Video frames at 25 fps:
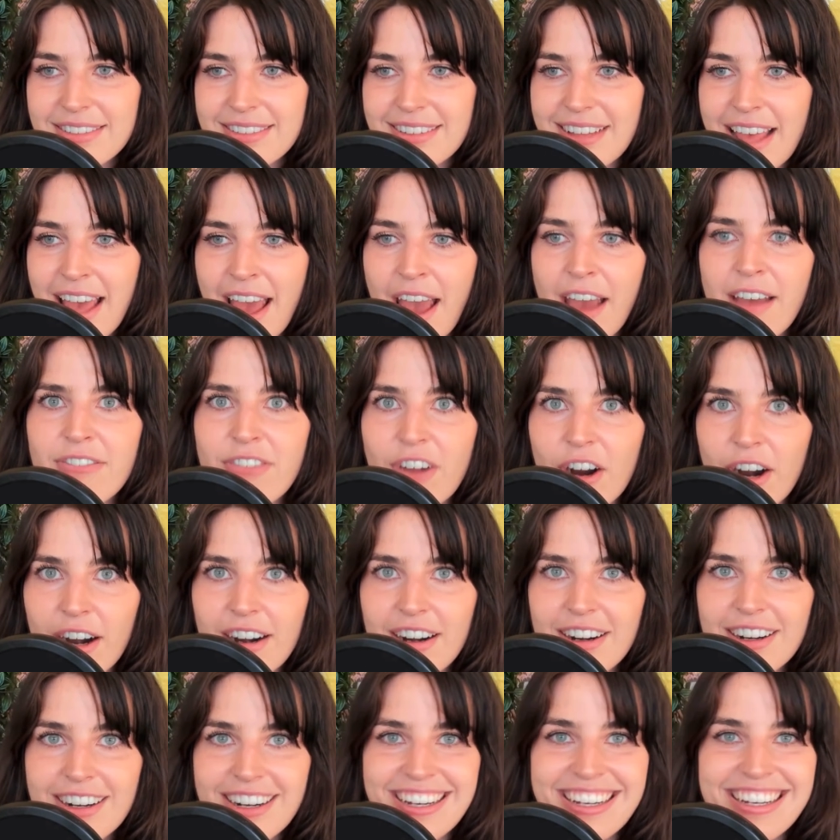
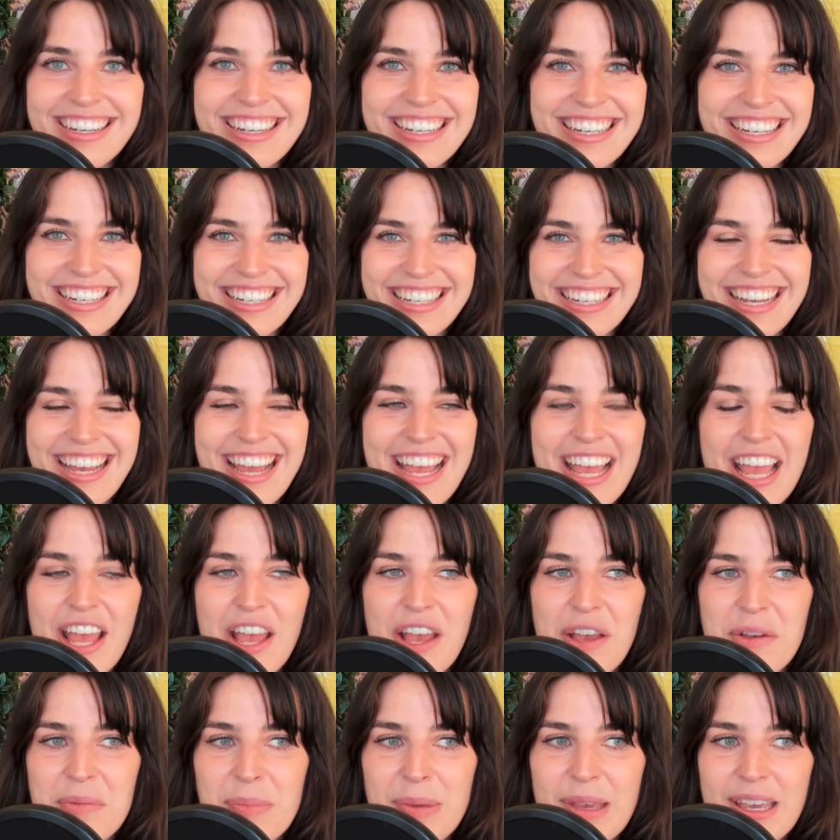Ever.
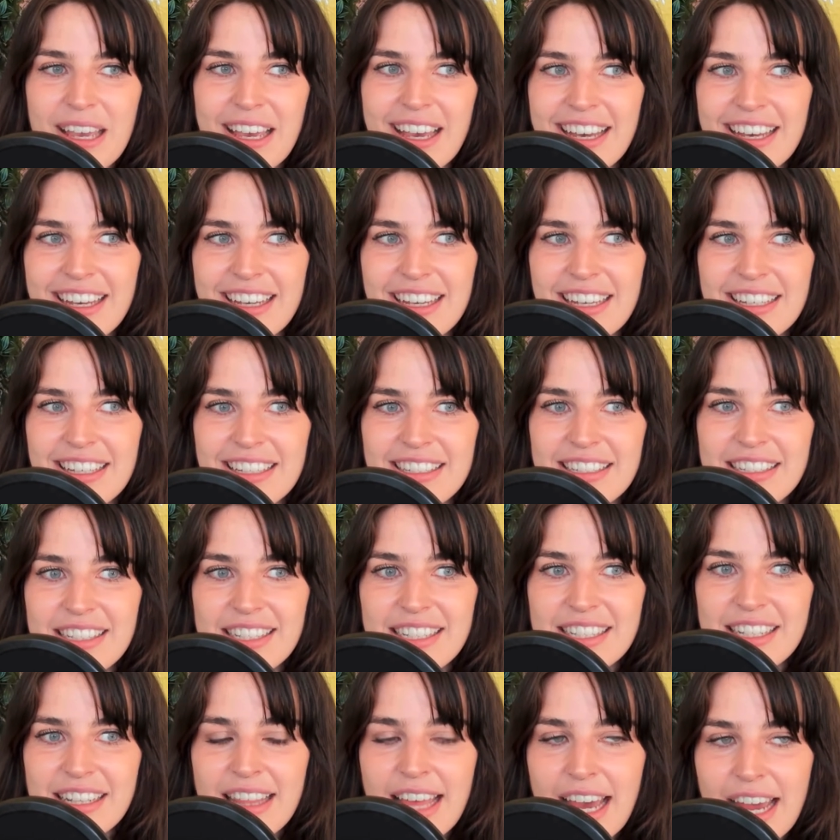Because
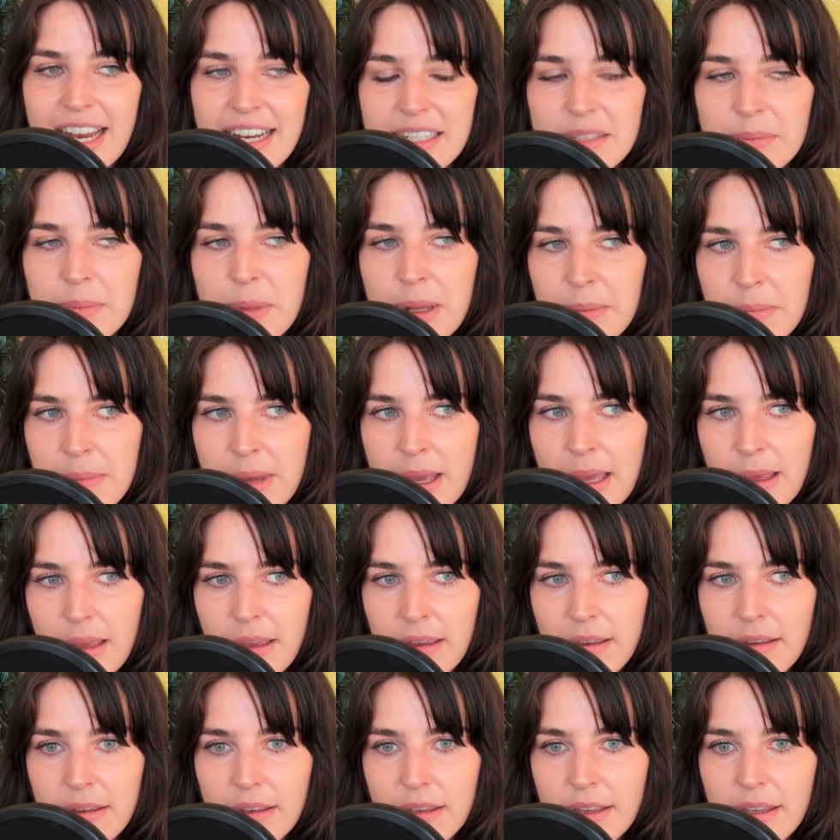that has been my